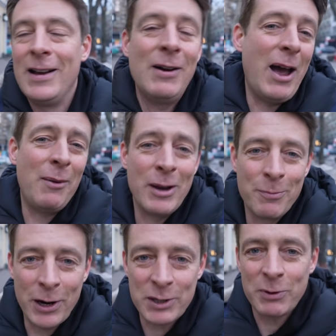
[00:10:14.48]
I mean, how many
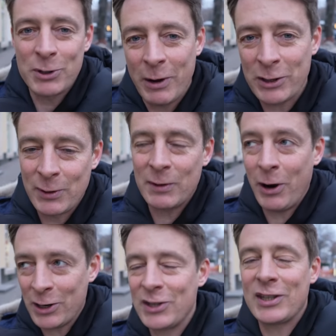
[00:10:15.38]
prosperous
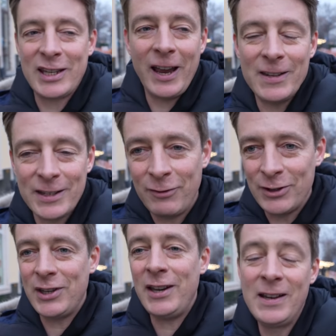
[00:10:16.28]
Marxist societies have you
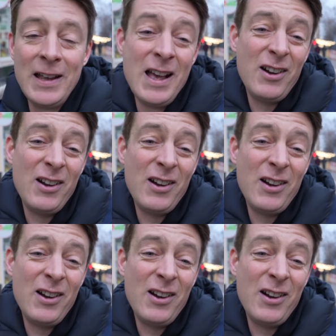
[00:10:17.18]
seen?